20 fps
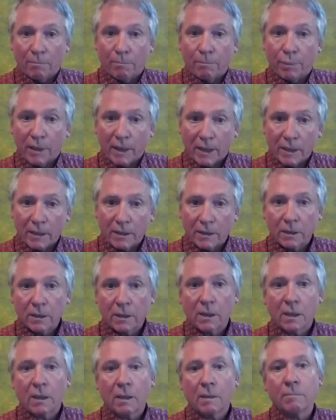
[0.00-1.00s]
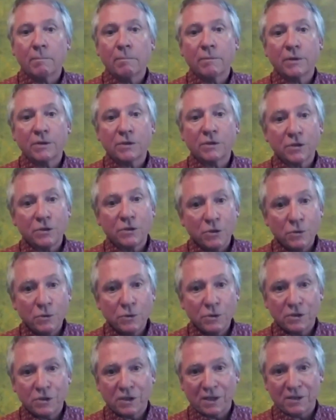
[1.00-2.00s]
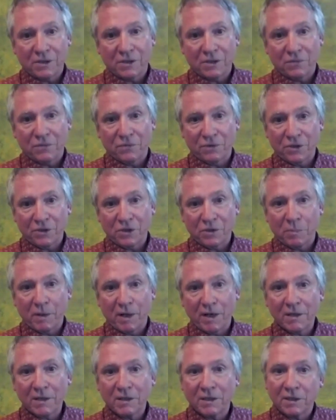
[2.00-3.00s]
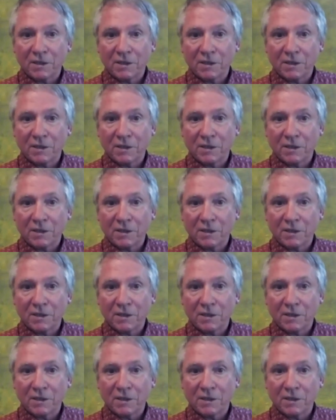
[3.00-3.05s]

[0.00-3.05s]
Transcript: But there's a new sense of respect,